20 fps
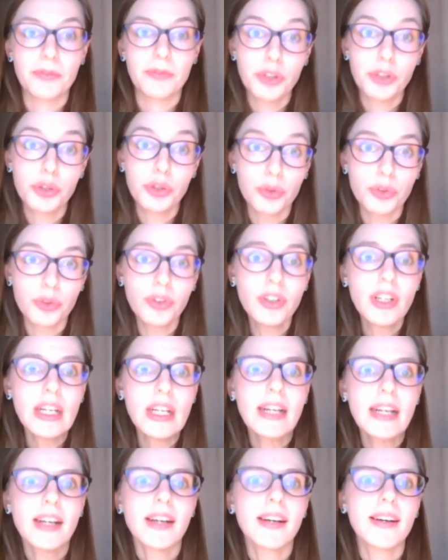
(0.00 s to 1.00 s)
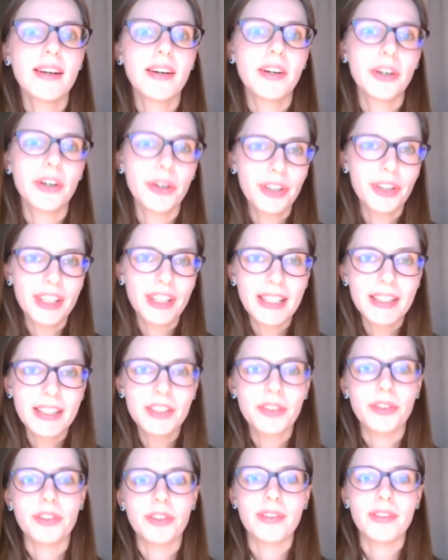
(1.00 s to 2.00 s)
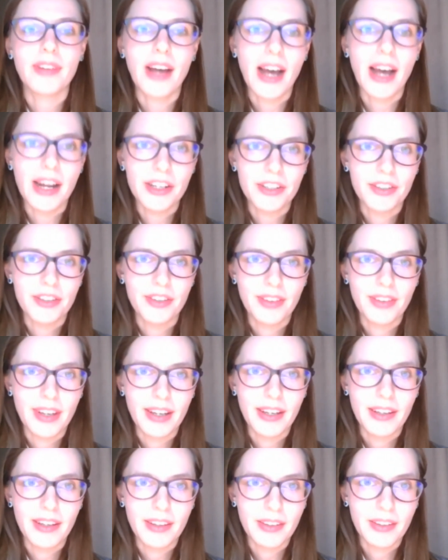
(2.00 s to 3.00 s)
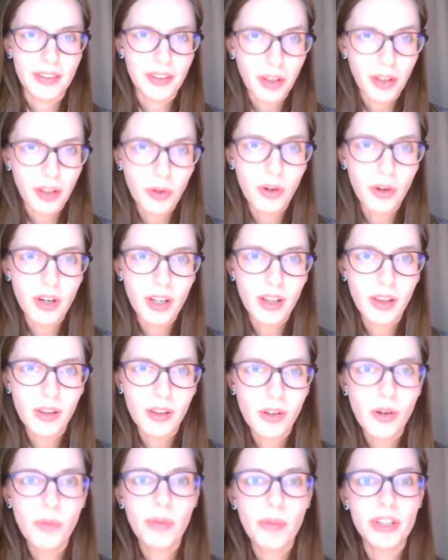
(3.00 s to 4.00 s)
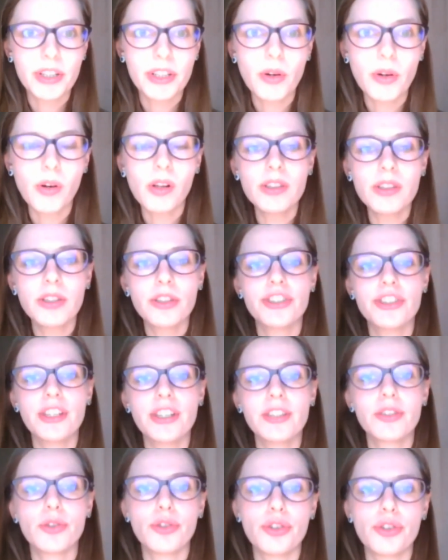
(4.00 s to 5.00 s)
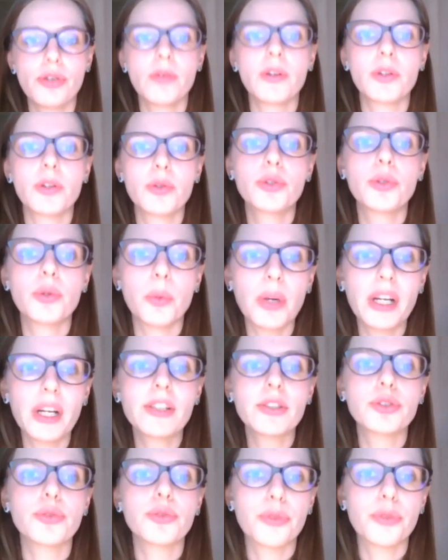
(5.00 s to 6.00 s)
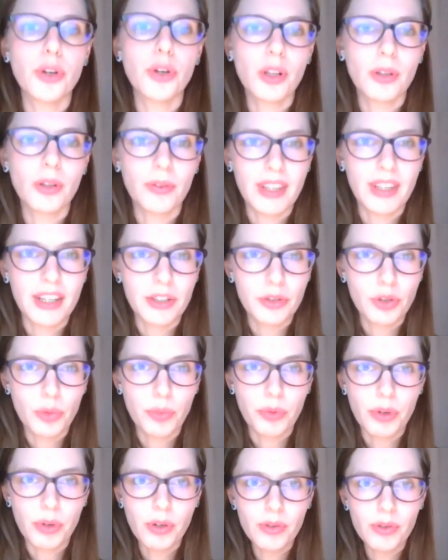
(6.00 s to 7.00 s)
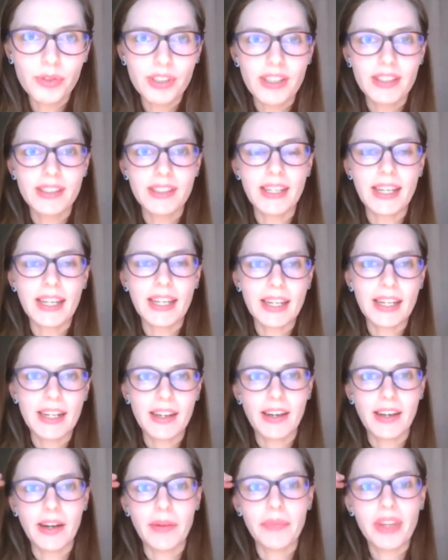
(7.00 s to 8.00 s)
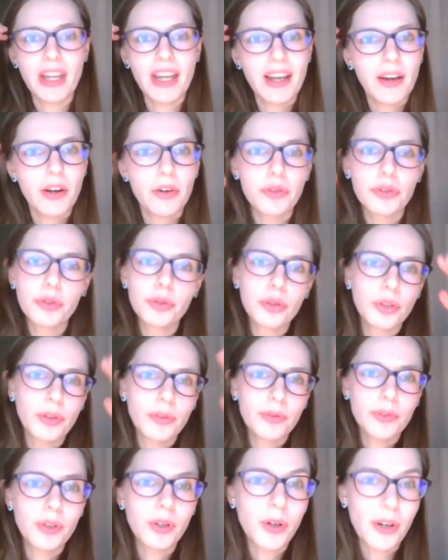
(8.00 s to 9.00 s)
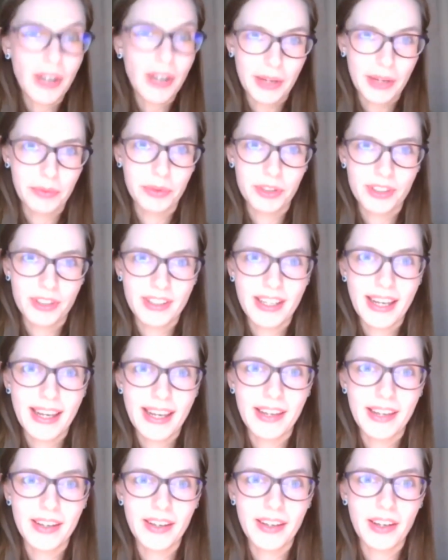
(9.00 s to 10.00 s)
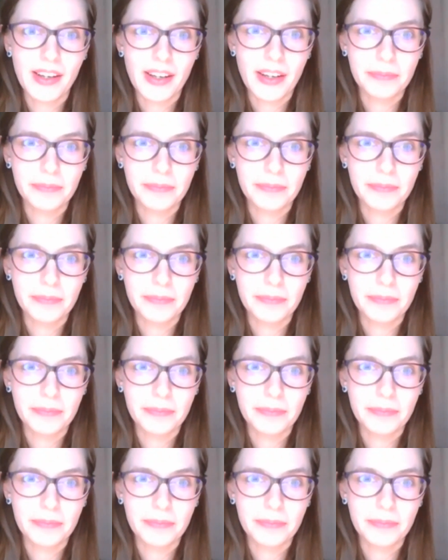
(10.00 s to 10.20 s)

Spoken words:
view on it under the local law, but also just to show a goodwill to follow the due process in rule of law, I would say,